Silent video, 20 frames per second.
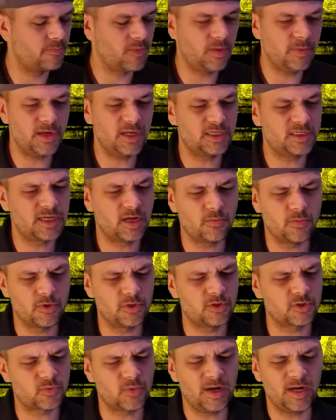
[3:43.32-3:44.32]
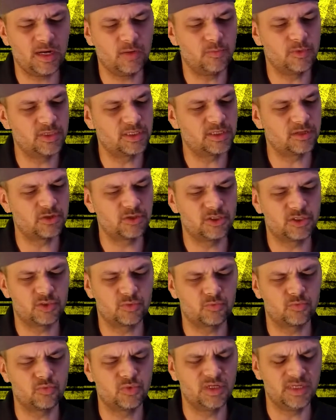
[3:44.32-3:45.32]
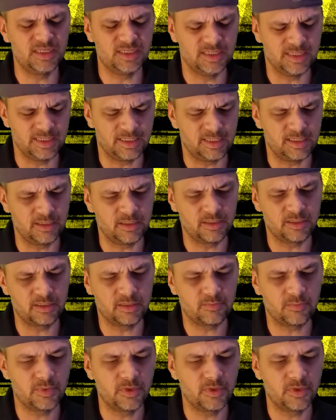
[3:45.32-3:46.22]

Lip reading: I just got one of those random ones that are just ridiculous.